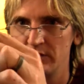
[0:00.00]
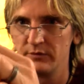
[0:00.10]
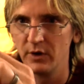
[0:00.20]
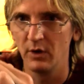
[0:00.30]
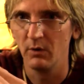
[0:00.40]

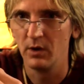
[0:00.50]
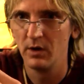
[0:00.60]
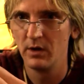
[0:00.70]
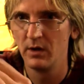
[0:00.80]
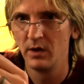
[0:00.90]
so
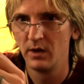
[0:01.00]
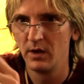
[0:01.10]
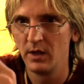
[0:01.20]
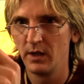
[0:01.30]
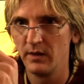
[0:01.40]

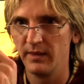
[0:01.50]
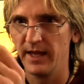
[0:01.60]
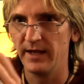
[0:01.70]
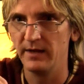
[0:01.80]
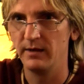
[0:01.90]

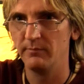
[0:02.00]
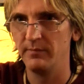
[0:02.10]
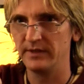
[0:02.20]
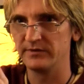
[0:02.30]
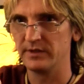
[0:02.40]
that
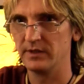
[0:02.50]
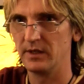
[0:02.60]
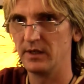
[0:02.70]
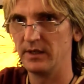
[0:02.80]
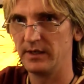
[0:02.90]
makes it
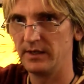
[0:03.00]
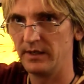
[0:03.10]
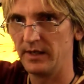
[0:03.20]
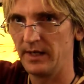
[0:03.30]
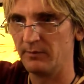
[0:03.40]

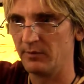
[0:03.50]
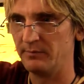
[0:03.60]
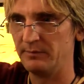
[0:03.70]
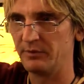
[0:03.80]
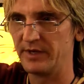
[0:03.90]
able to
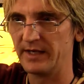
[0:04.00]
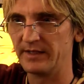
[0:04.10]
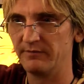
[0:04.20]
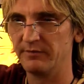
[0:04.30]
be protected.